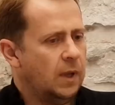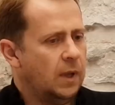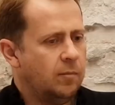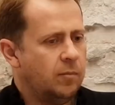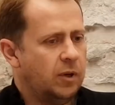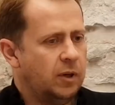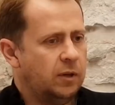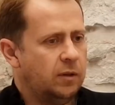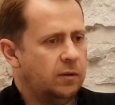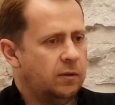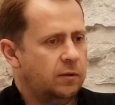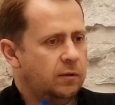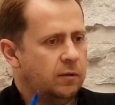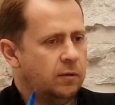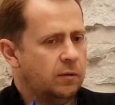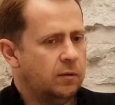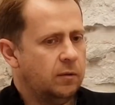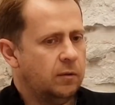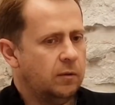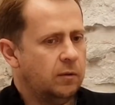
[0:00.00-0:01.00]
But
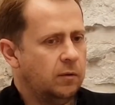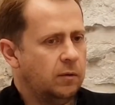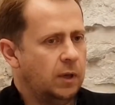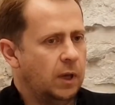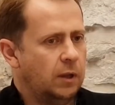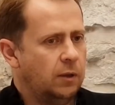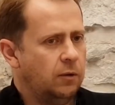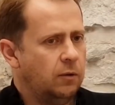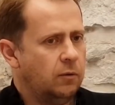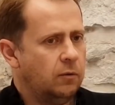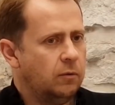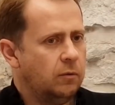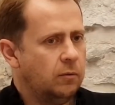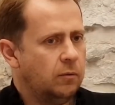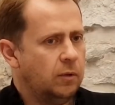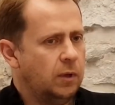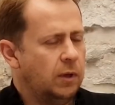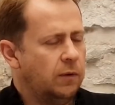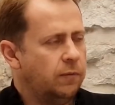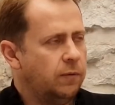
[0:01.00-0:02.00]
can
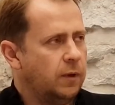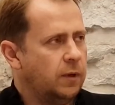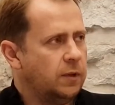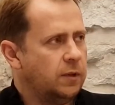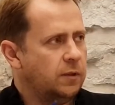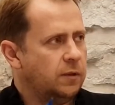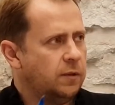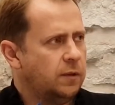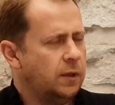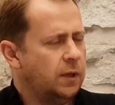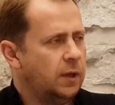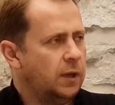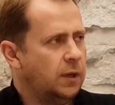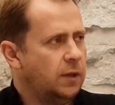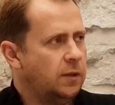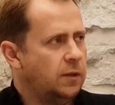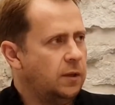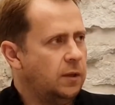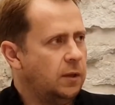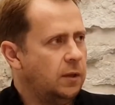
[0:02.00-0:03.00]
you give us the
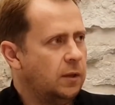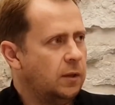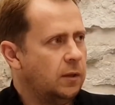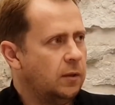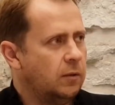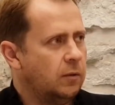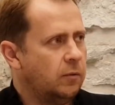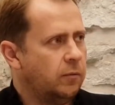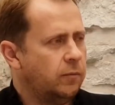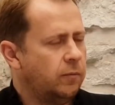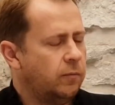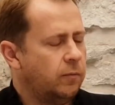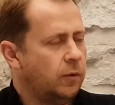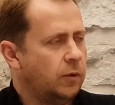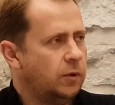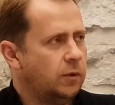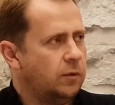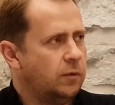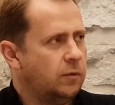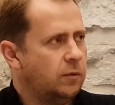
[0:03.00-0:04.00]
idea of
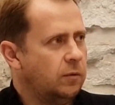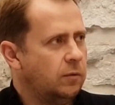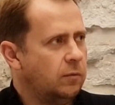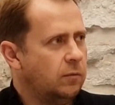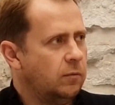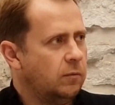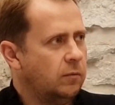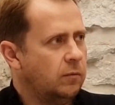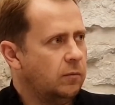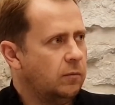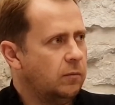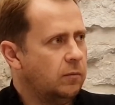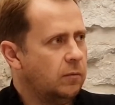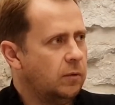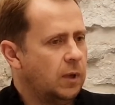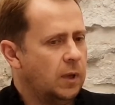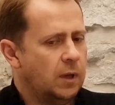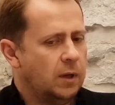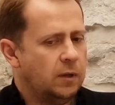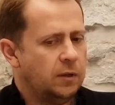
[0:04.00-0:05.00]
what
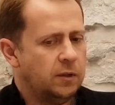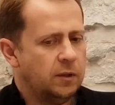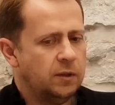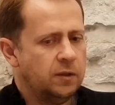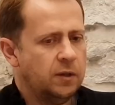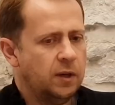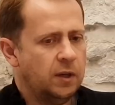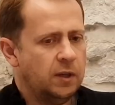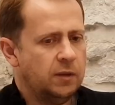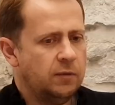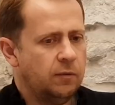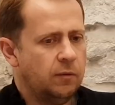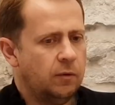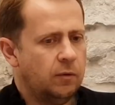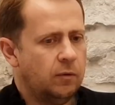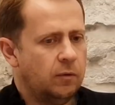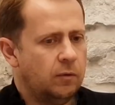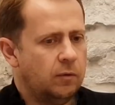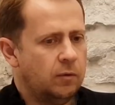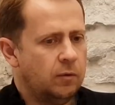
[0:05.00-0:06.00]

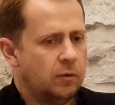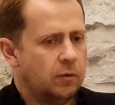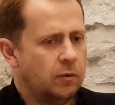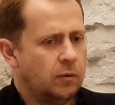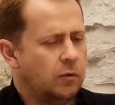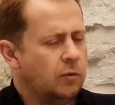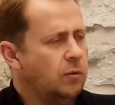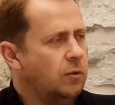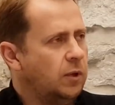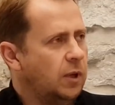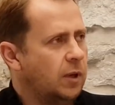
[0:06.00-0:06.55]
successful or good